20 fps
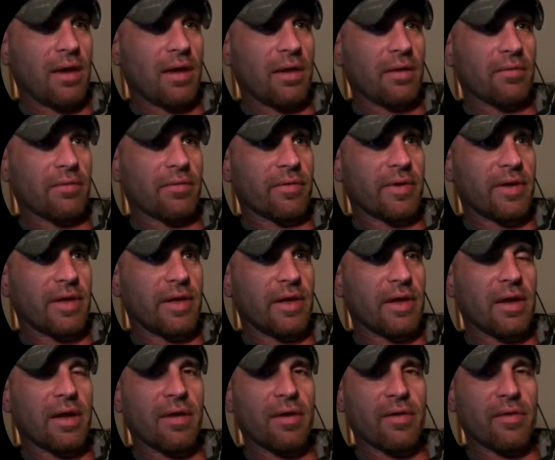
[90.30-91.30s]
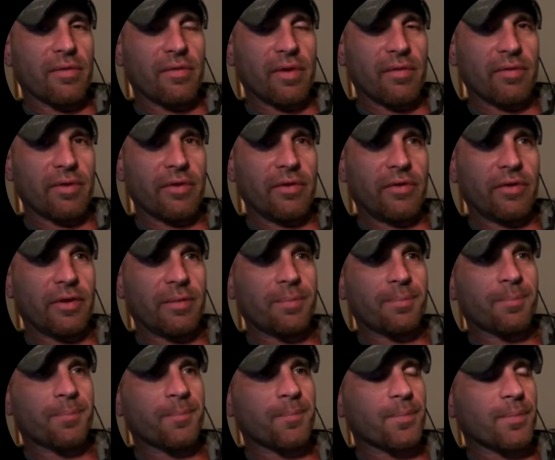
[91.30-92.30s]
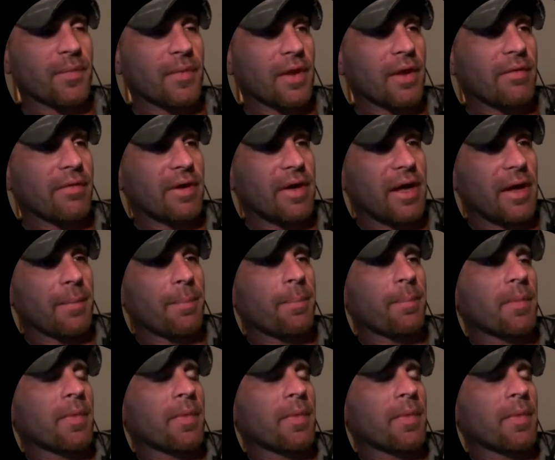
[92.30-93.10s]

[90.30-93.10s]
every revolution. Every day.